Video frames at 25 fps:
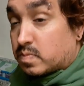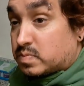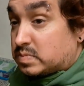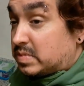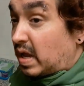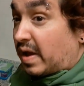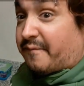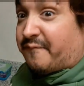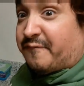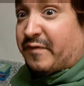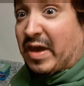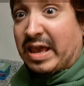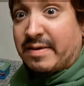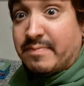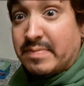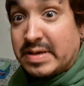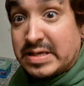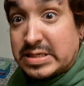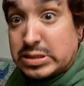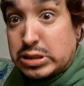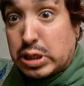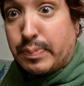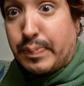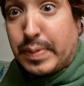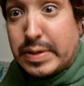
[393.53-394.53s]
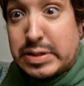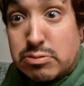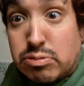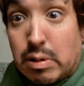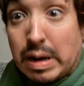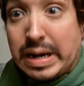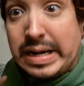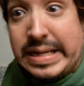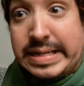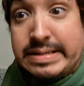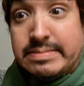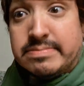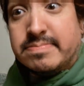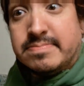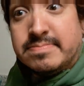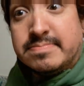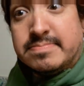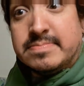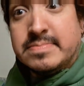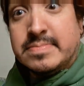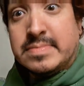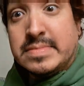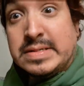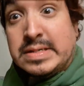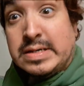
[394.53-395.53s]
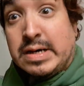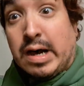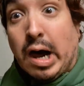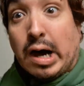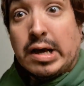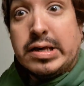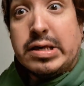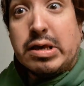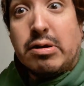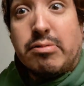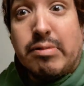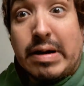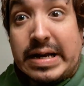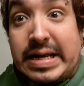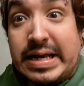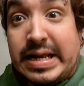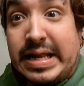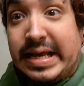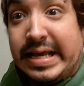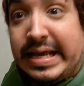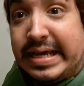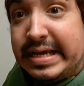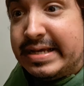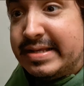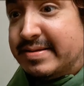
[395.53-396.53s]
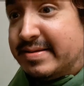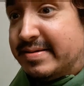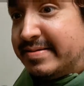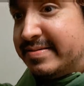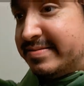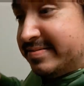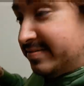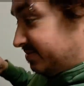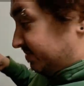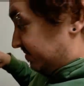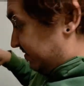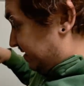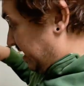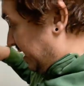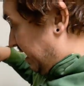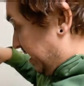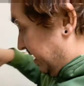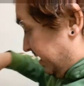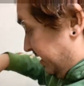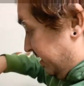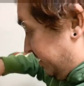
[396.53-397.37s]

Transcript: The famous soup is ready. Are you ready to eat? I